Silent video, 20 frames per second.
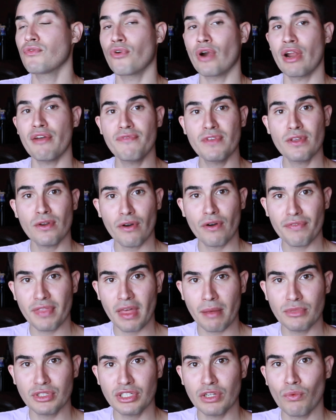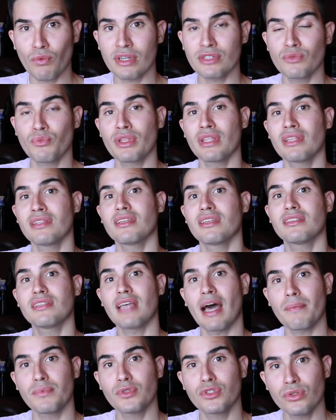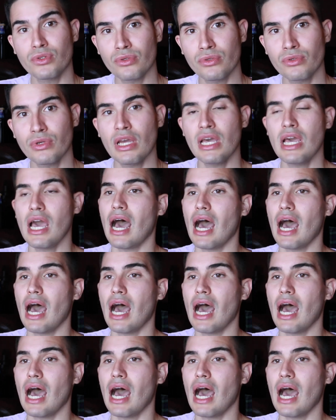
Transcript: For a few of them, she was within the top two.